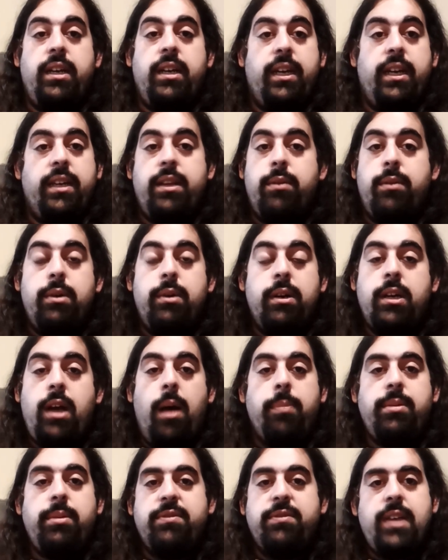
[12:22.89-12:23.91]
and there were a couple
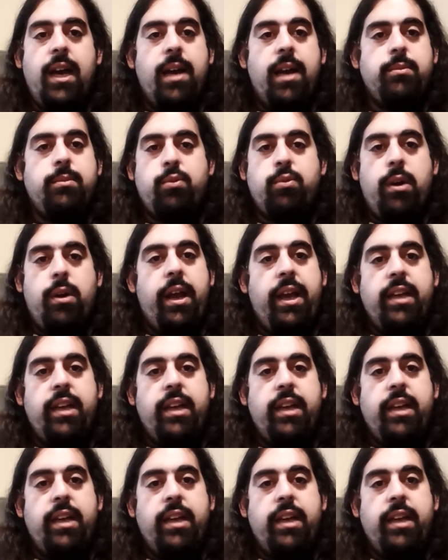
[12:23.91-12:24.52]
of times where I had